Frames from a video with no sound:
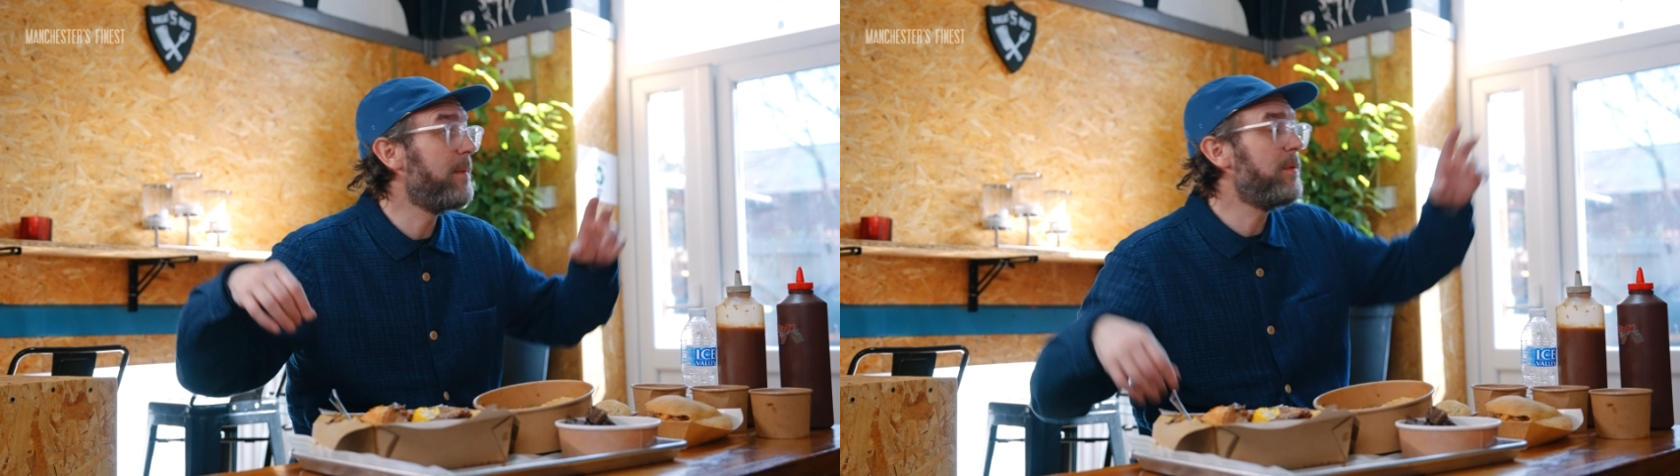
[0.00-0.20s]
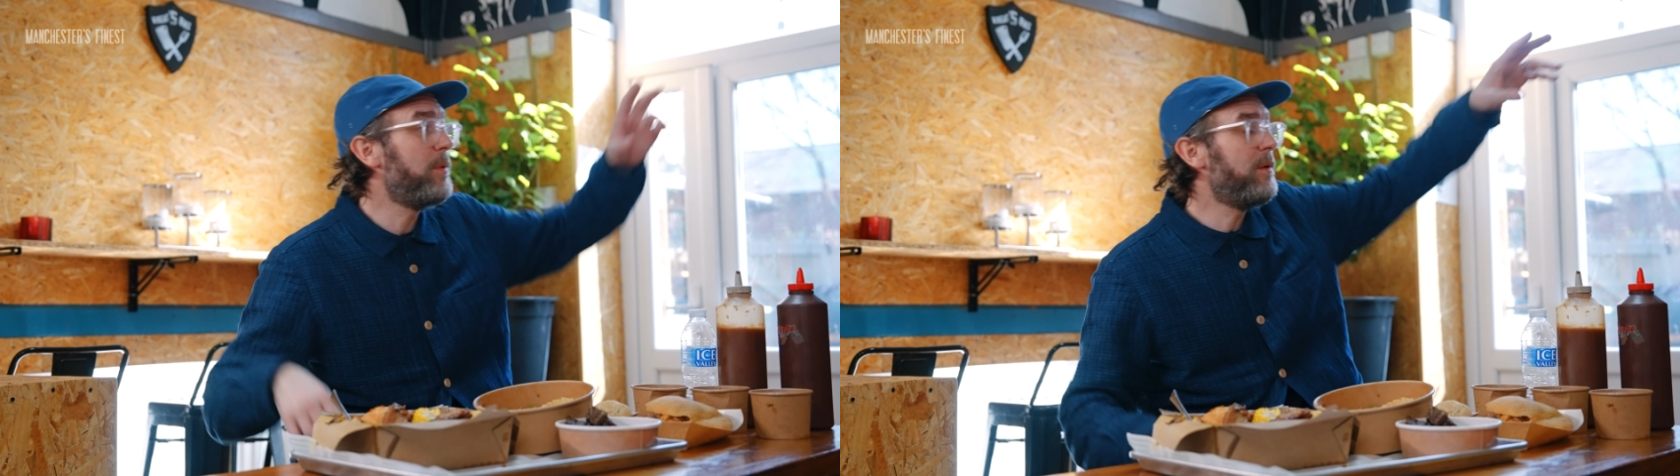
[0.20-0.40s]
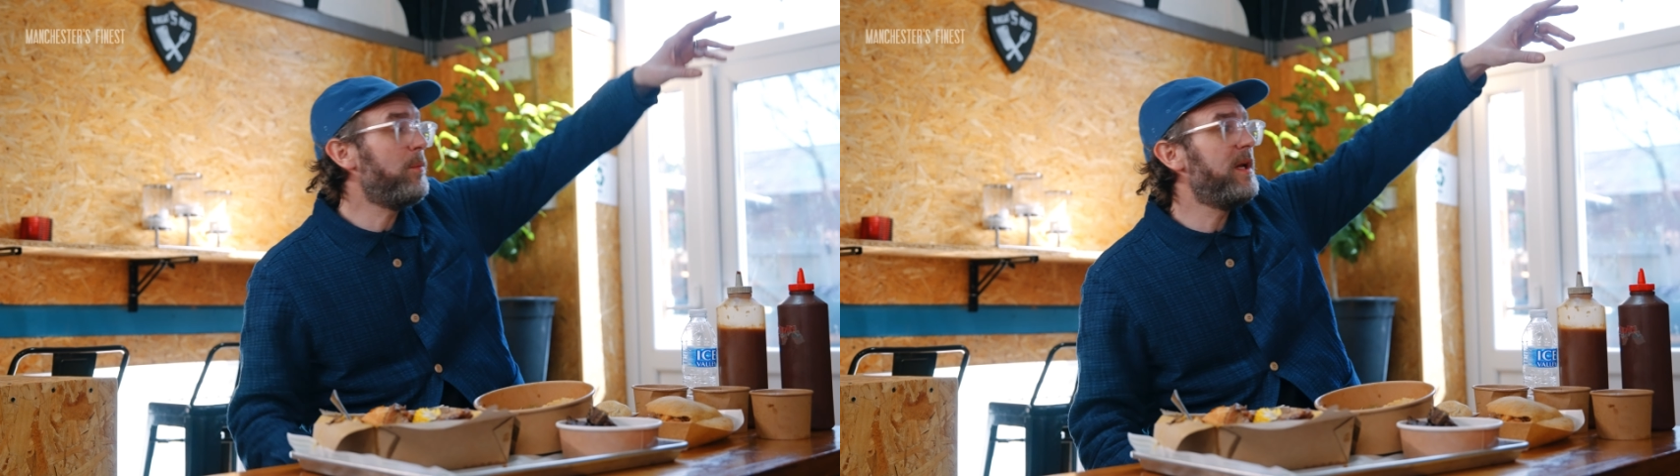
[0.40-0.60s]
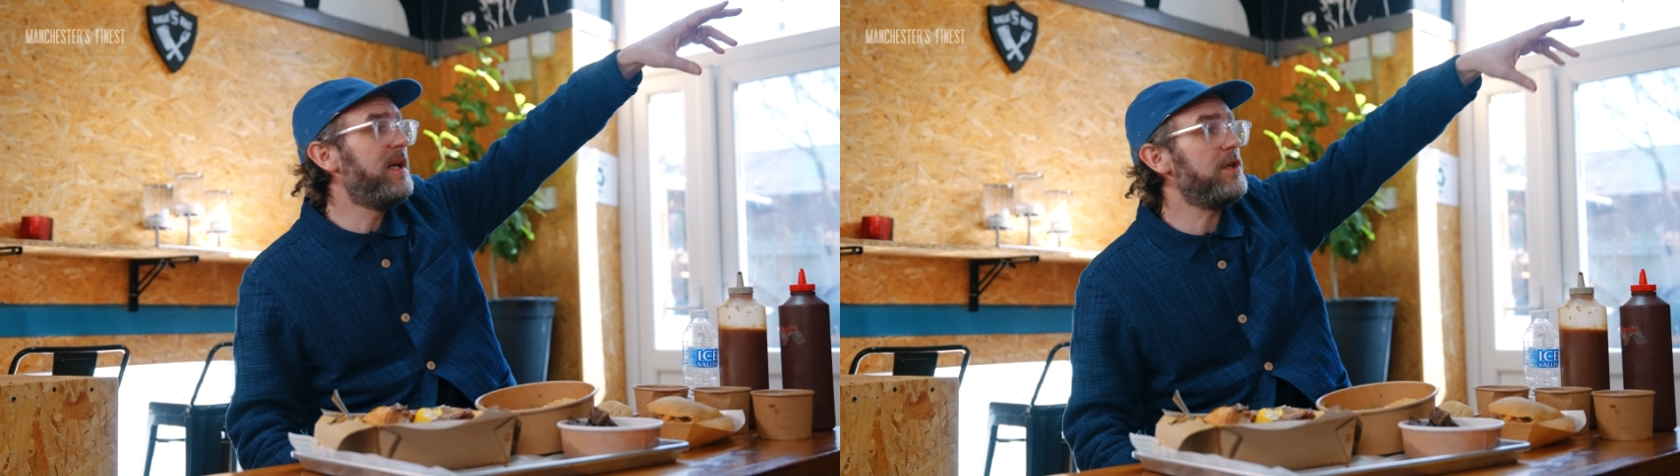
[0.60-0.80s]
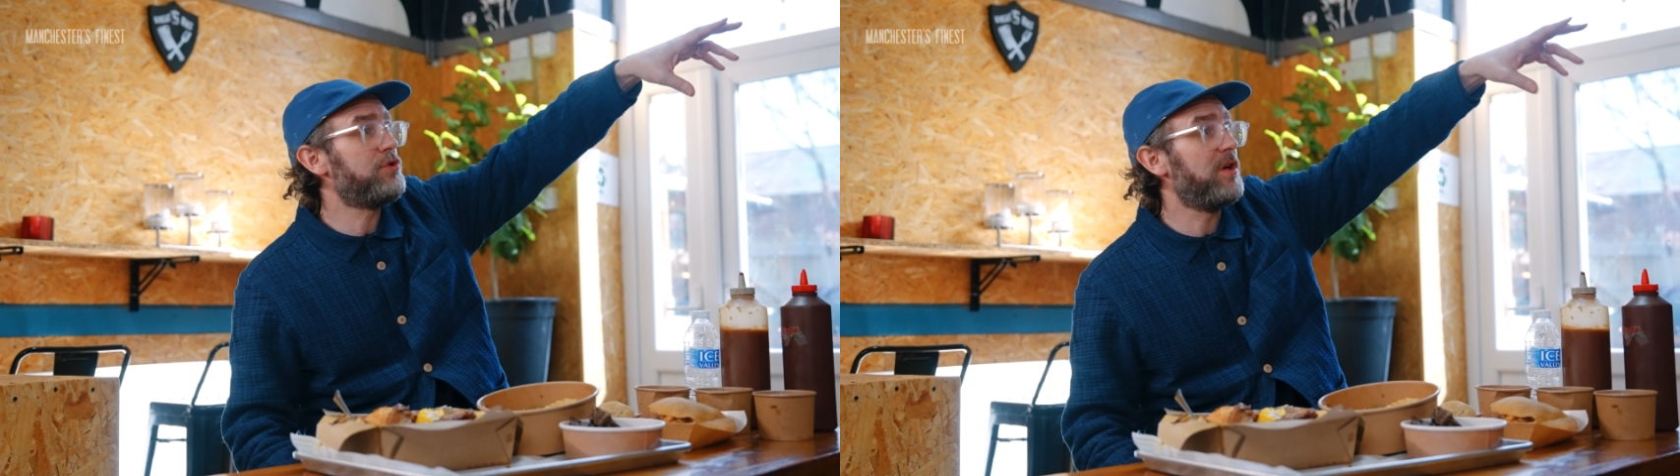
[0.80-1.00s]
I mean, we're, we're
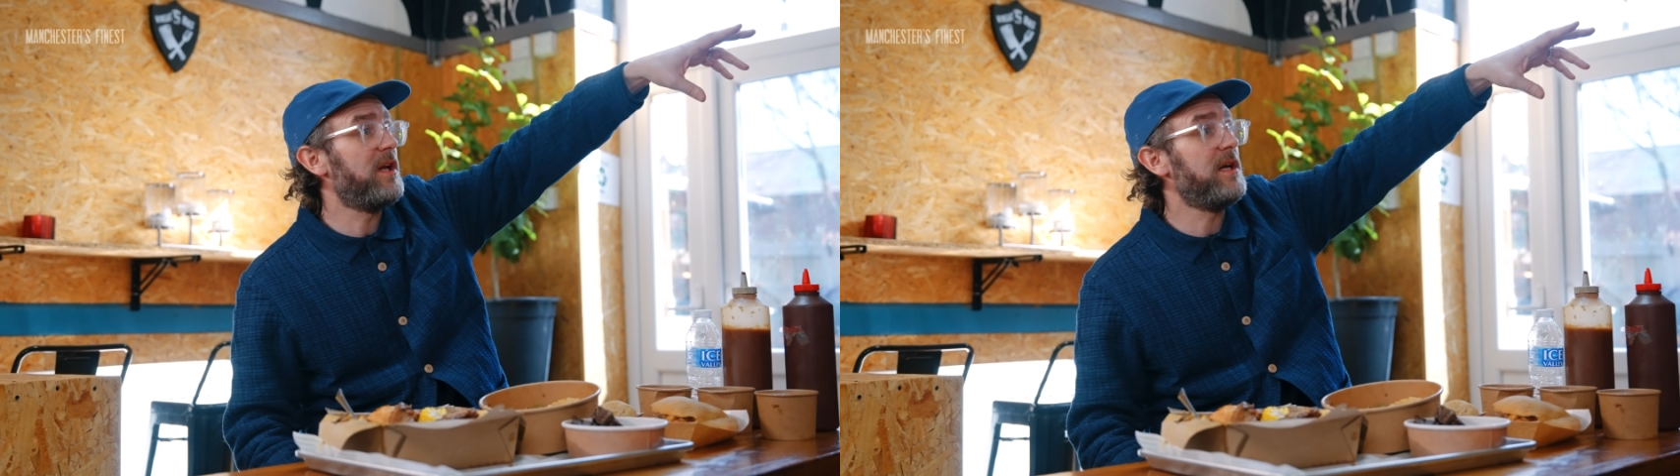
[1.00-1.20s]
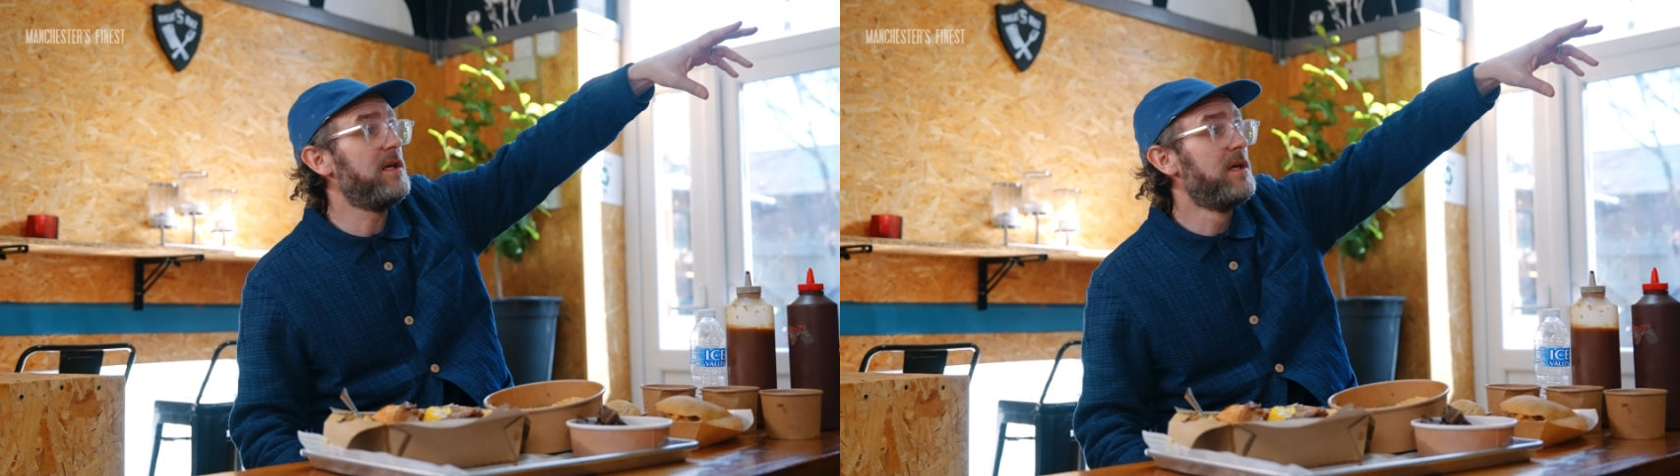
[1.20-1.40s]
literally